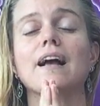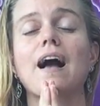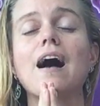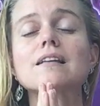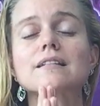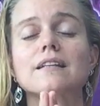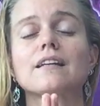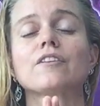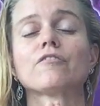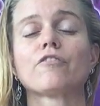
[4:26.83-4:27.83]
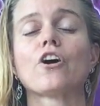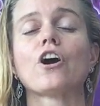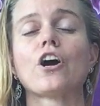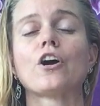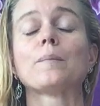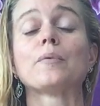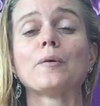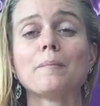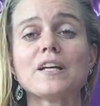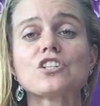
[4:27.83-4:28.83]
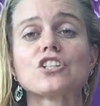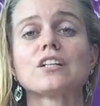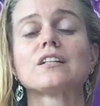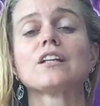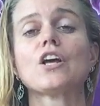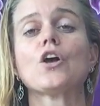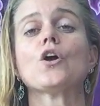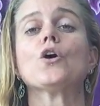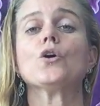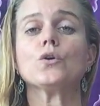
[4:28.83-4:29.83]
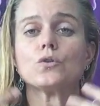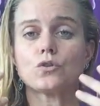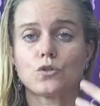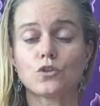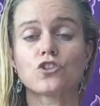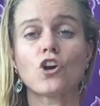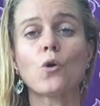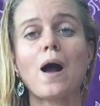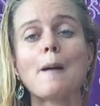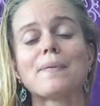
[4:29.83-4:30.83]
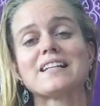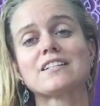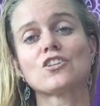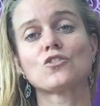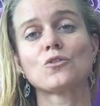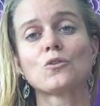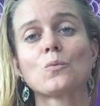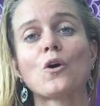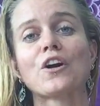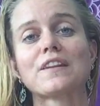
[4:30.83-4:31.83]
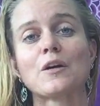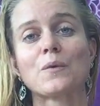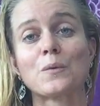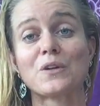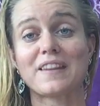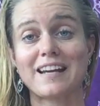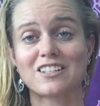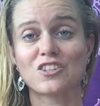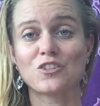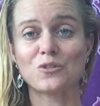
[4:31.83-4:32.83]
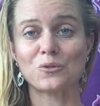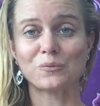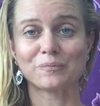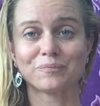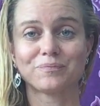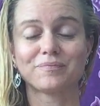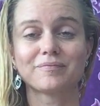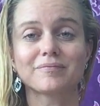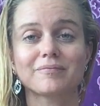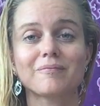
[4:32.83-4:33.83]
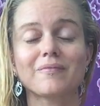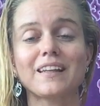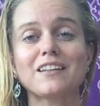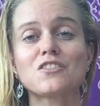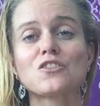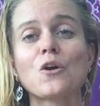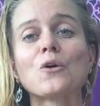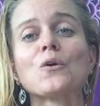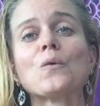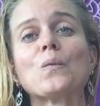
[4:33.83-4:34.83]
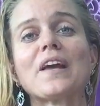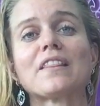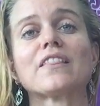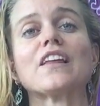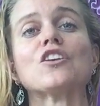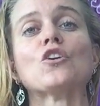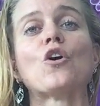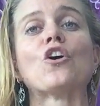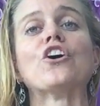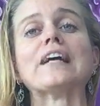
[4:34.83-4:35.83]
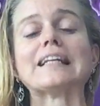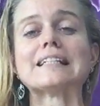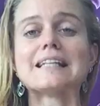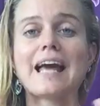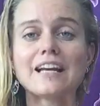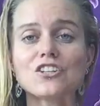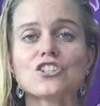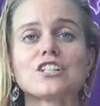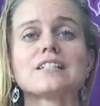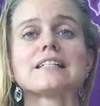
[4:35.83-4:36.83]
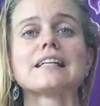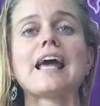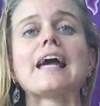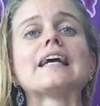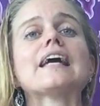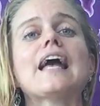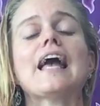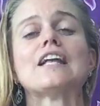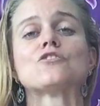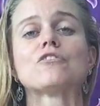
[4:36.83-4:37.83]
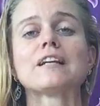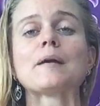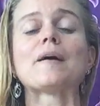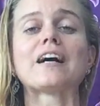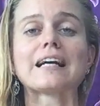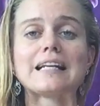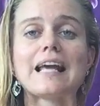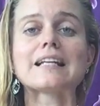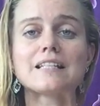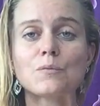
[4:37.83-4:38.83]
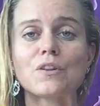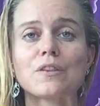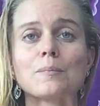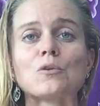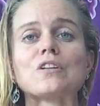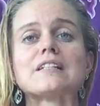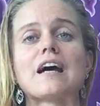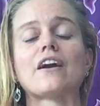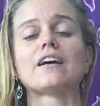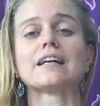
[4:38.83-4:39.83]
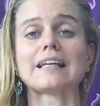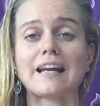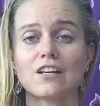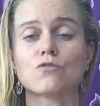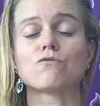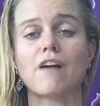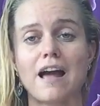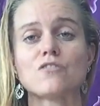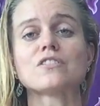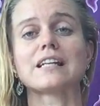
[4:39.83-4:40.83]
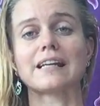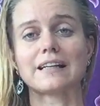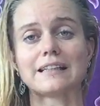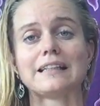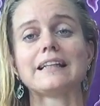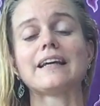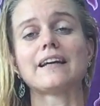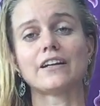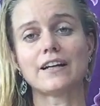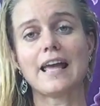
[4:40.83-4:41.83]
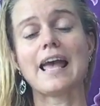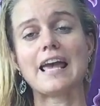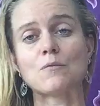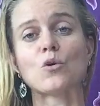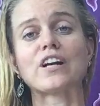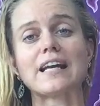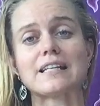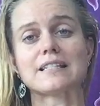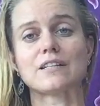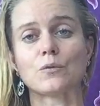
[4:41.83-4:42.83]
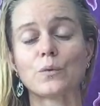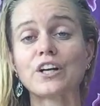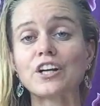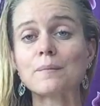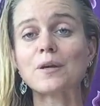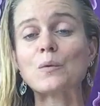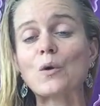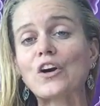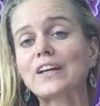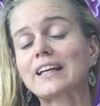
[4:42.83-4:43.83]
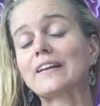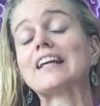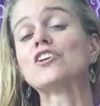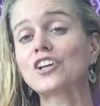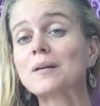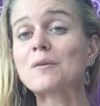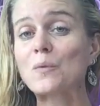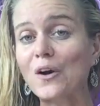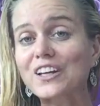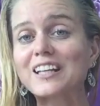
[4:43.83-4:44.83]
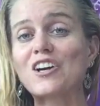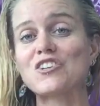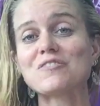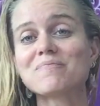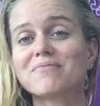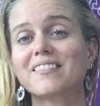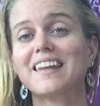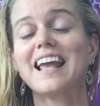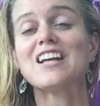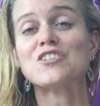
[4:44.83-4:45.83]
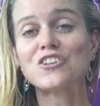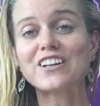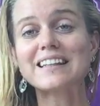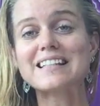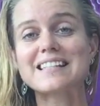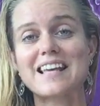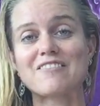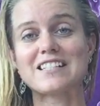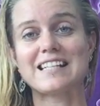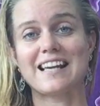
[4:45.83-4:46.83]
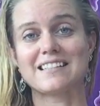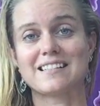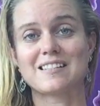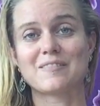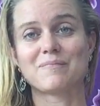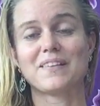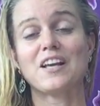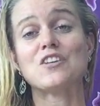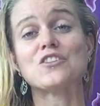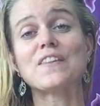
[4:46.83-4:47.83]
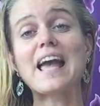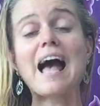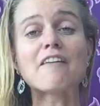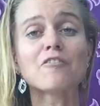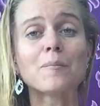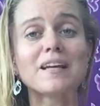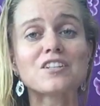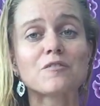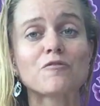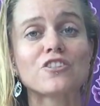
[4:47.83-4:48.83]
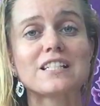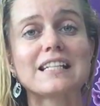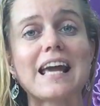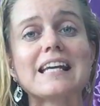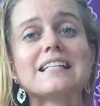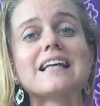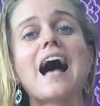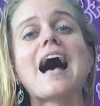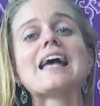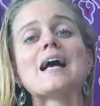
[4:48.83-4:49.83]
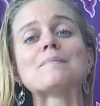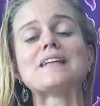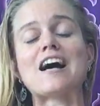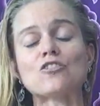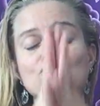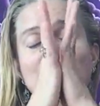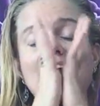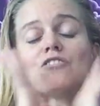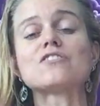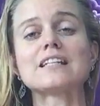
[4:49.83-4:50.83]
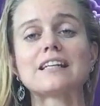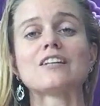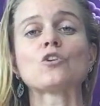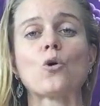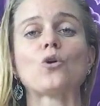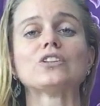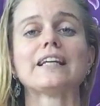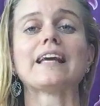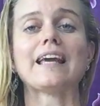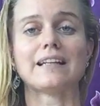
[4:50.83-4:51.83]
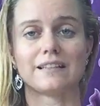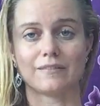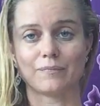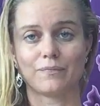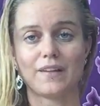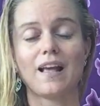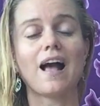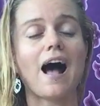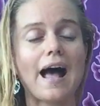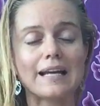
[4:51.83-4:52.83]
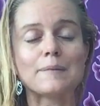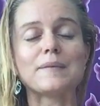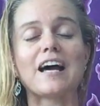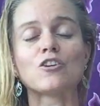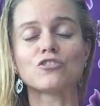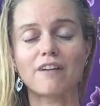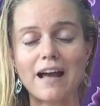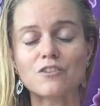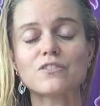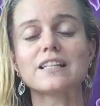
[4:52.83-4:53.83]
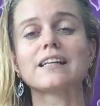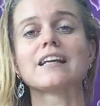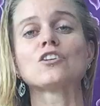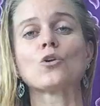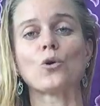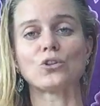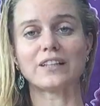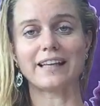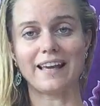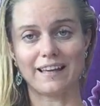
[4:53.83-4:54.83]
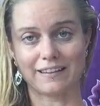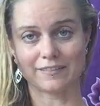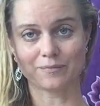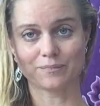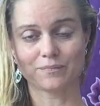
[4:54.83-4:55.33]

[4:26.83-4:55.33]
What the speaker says: asking for her permission to show up and to do the work that we were there to do. So with your intention today, it's really about connecting with the Muladhara, getting grounded and clear in what it is that you're going to be working on during these 7 days. So the affirmation for today is, I am now grounding and calling in. I am now grounding and calling in.